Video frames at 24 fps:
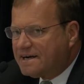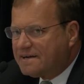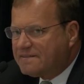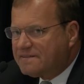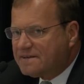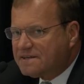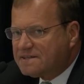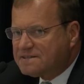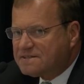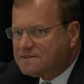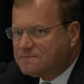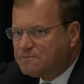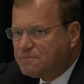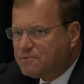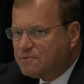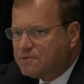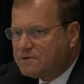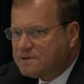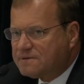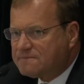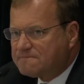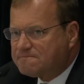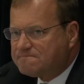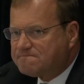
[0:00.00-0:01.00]
I think it's
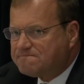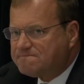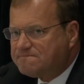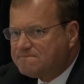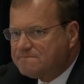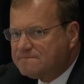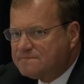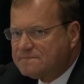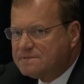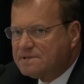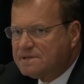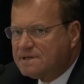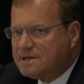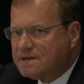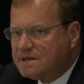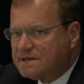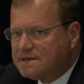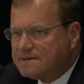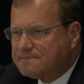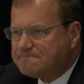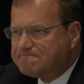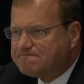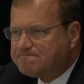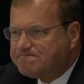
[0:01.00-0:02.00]
important.
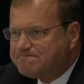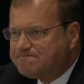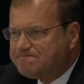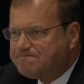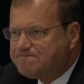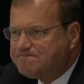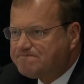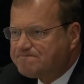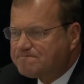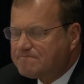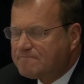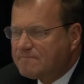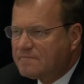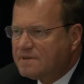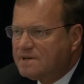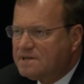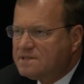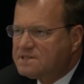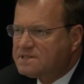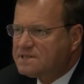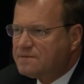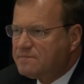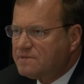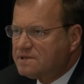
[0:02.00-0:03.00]

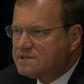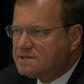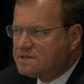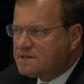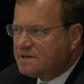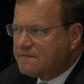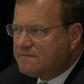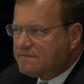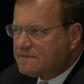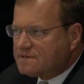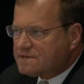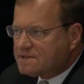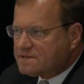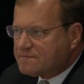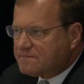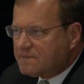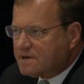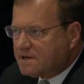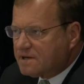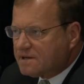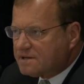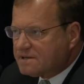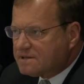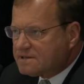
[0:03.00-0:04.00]
Some of the stuff, the
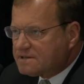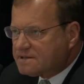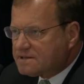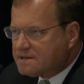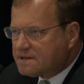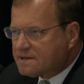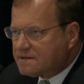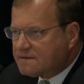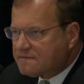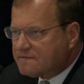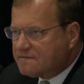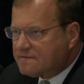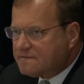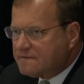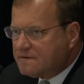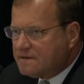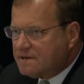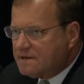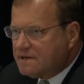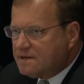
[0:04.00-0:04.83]
Somalia stuff,